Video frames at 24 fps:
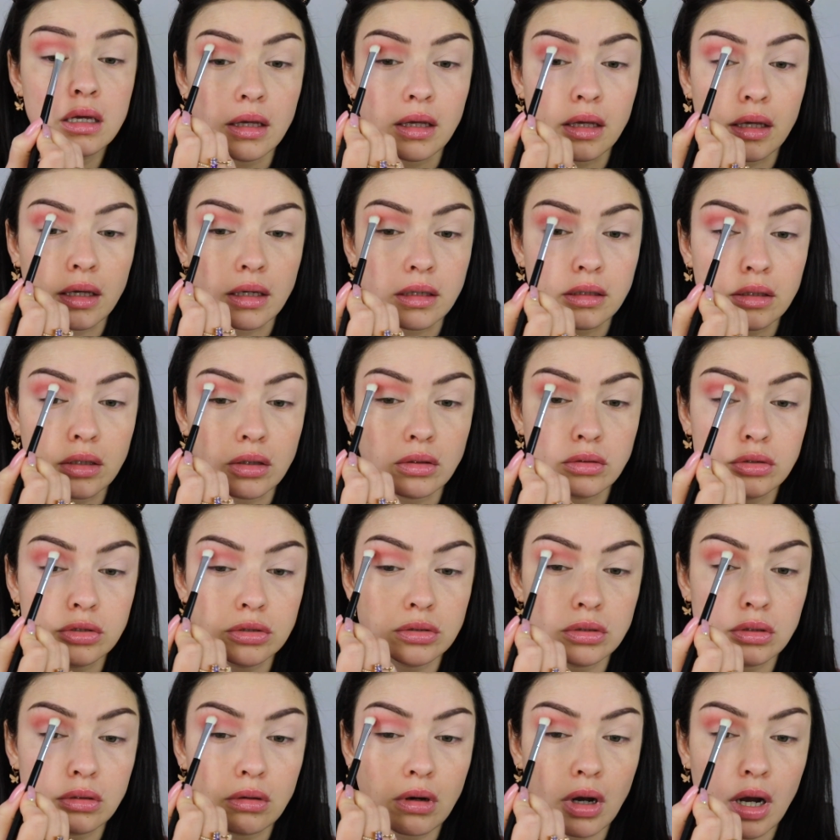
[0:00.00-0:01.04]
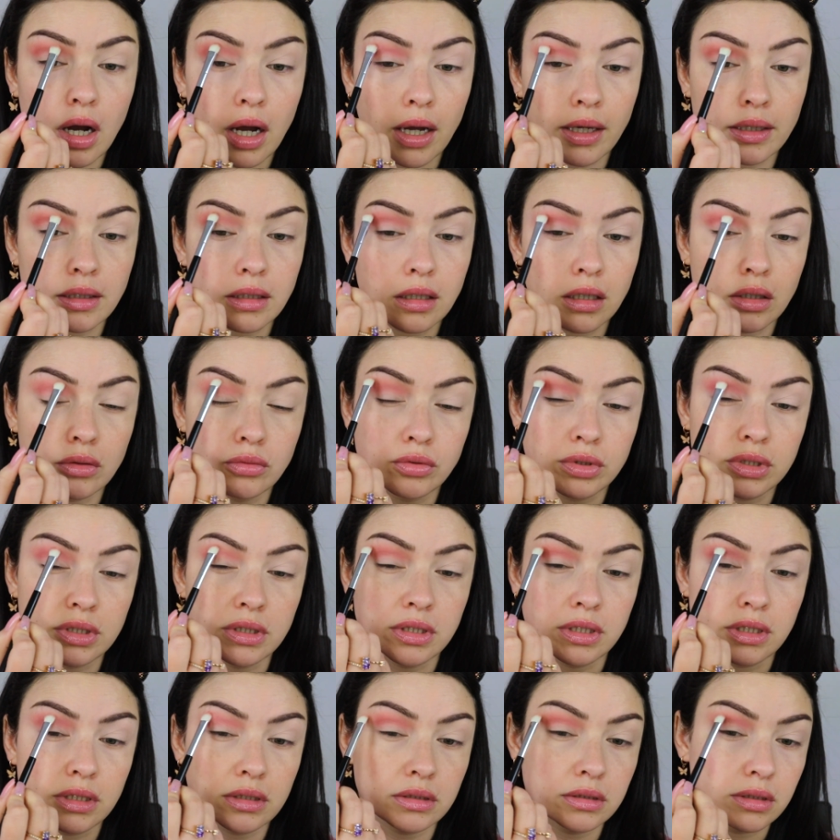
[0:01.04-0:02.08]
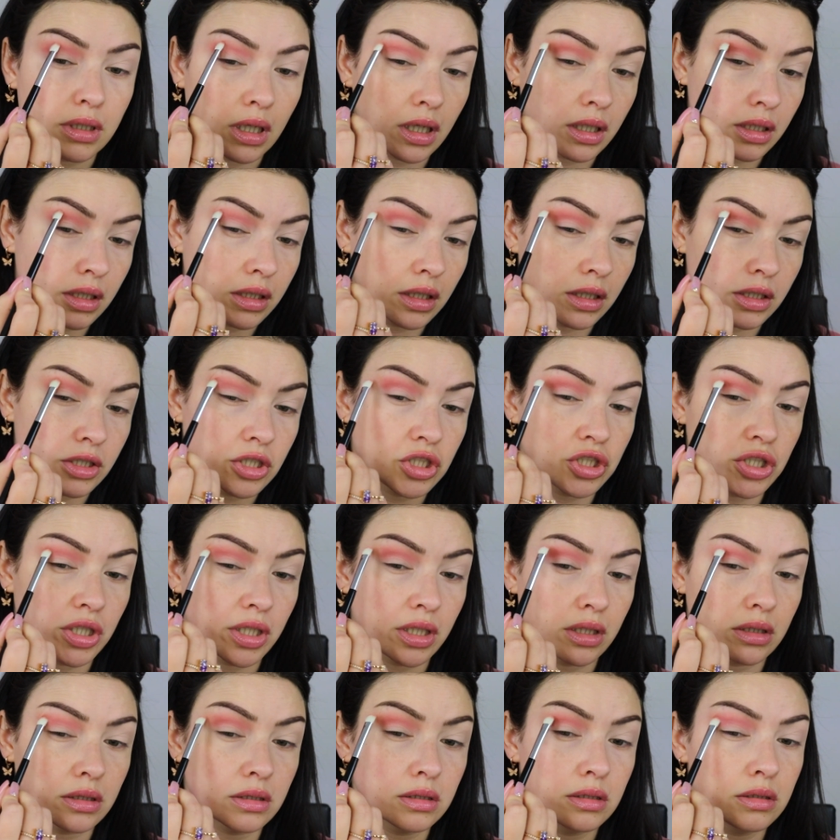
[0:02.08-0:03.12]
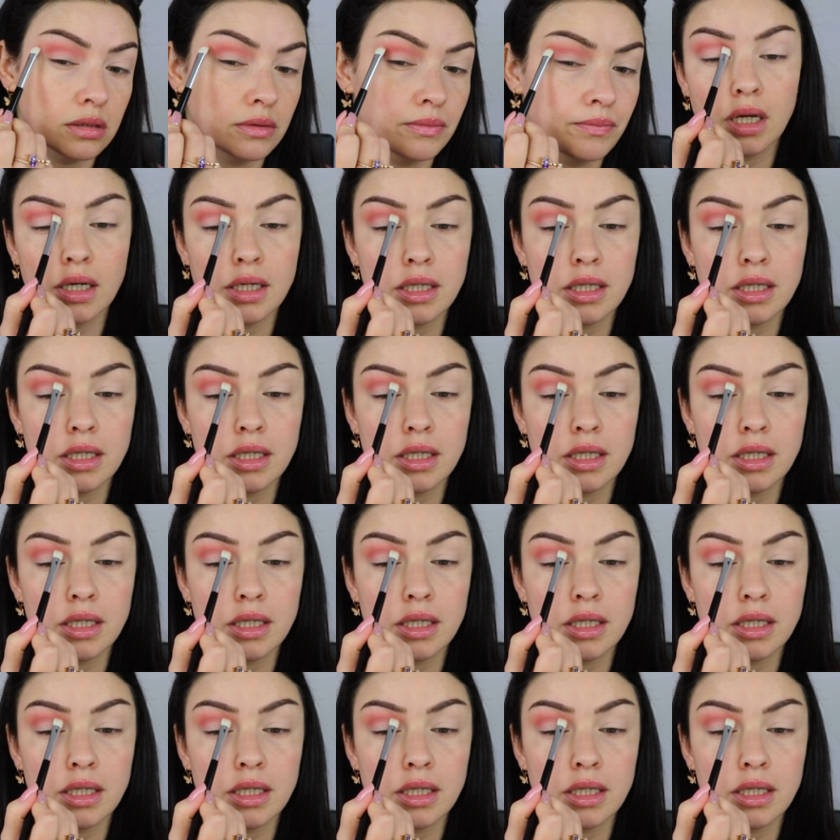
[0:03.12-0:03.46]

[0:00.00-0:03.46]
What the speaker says: and also I go with the darker shades